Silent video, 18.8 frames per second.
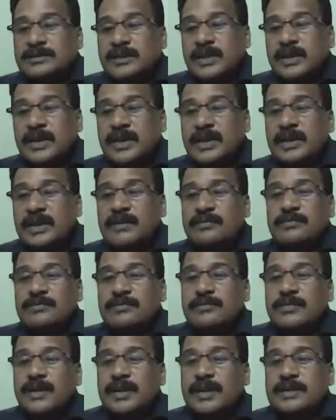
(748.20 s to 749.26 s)
Shelly.
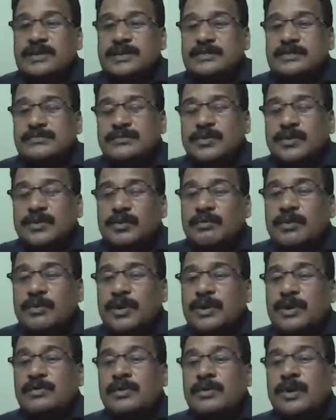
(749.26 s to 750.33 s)
Yes, good
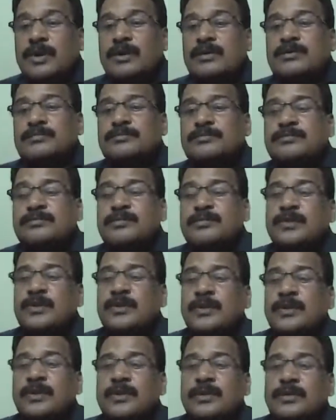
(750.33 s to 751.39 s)
morning to all.
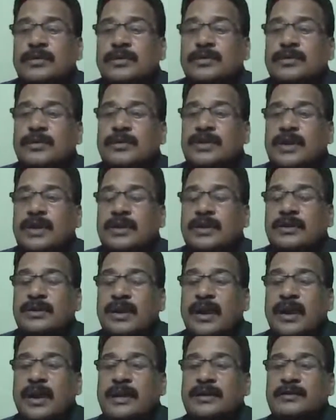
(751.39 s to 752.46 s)
Those are on the
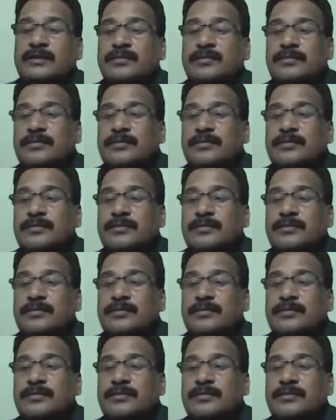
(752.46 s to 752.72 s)
line.